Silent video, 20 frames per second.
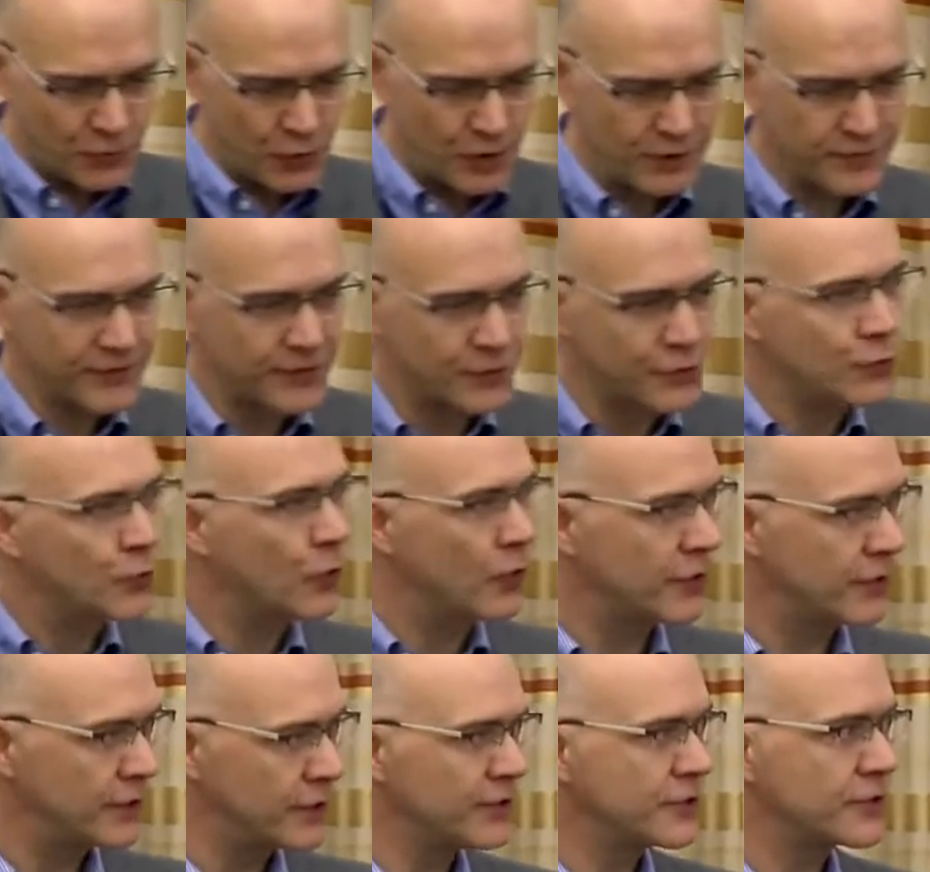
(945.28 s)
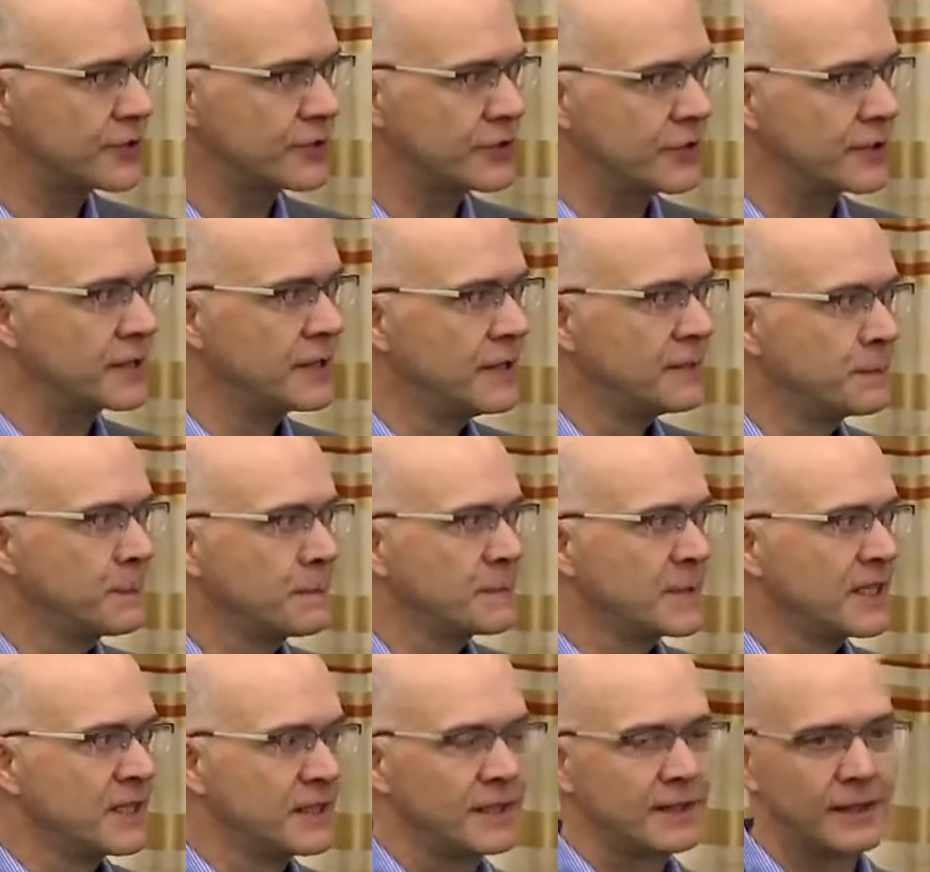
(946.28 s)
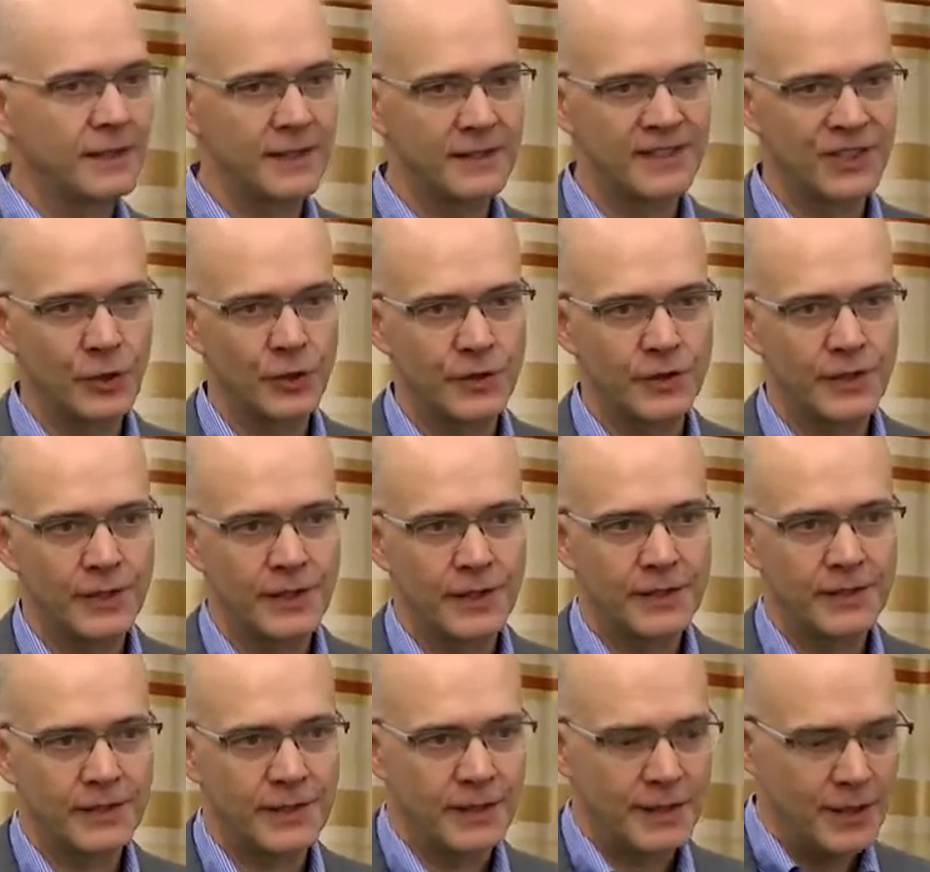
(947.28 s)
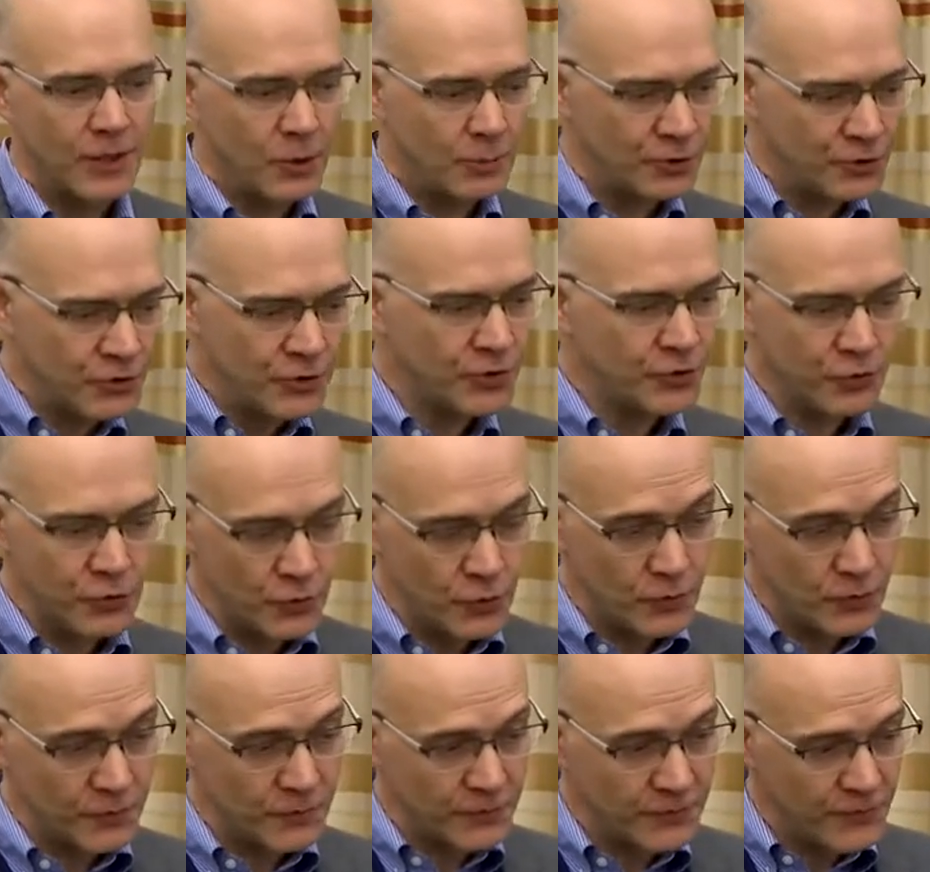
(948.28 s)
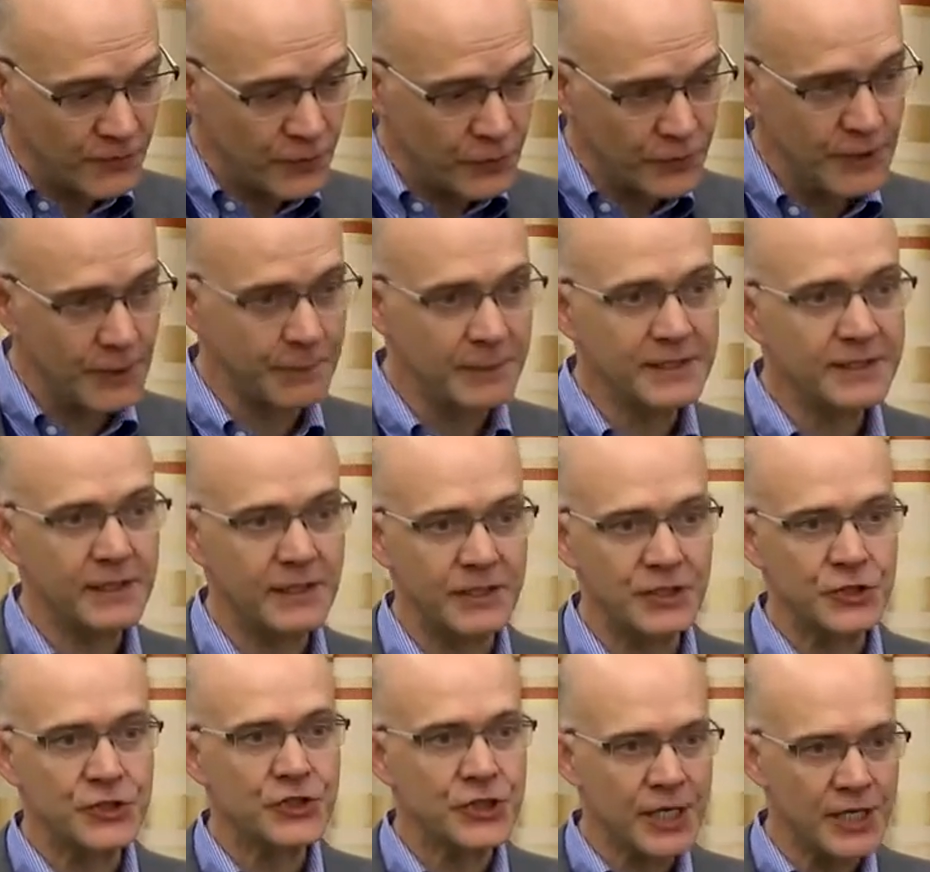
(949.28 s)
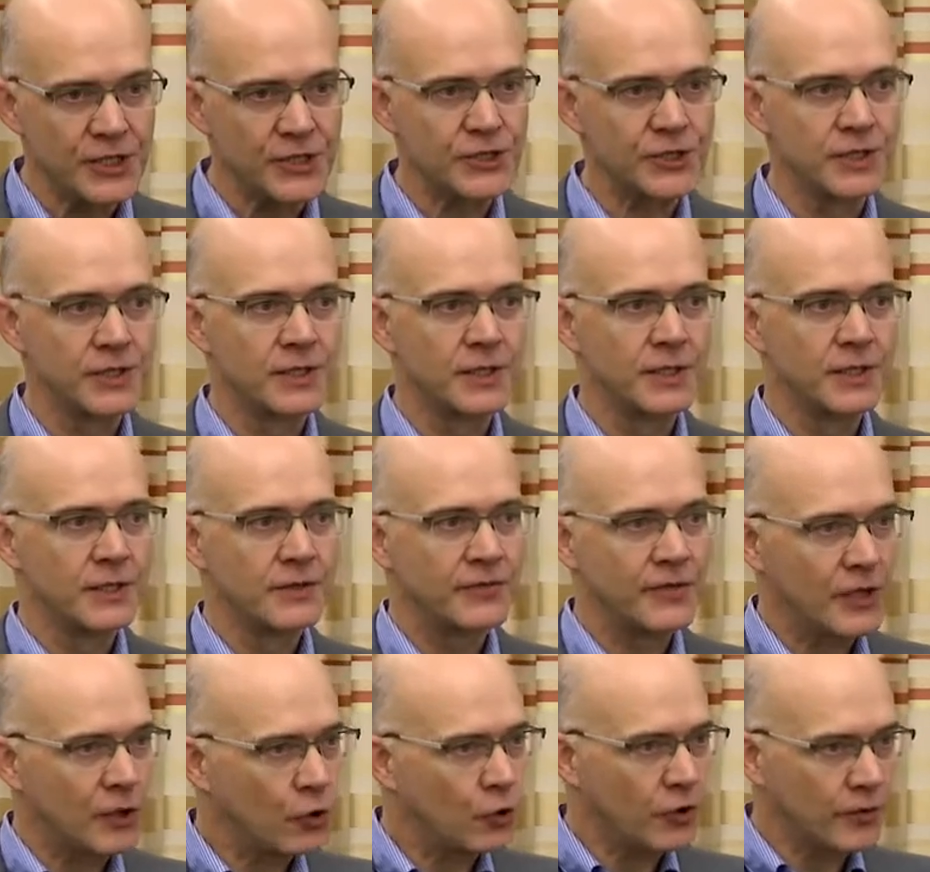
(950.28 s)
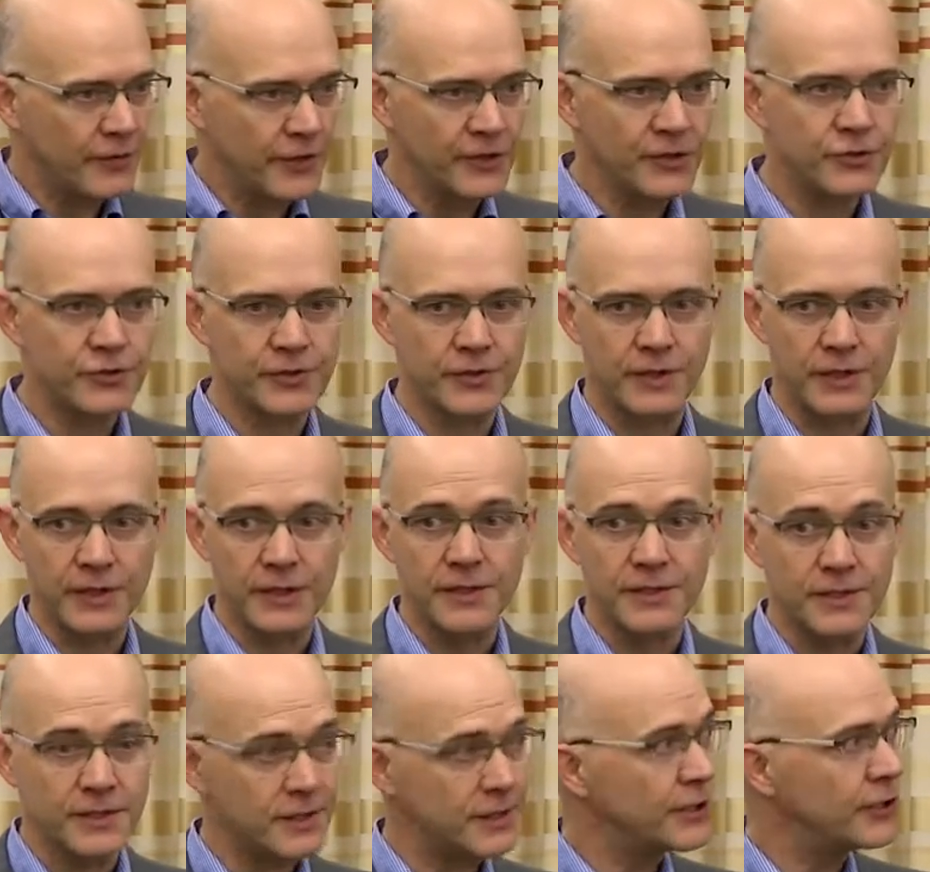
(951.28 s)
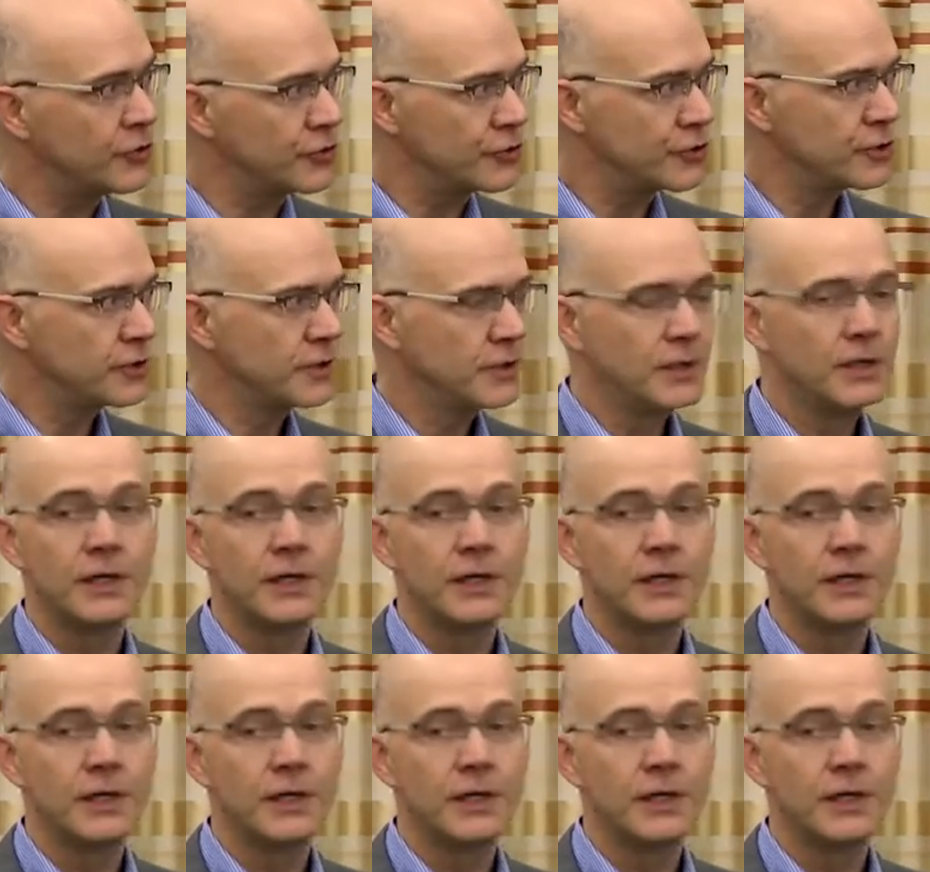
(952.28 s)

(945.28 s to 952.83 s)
transferred to other industries, that the opportunity to fundamentally change the core of the industry is huge.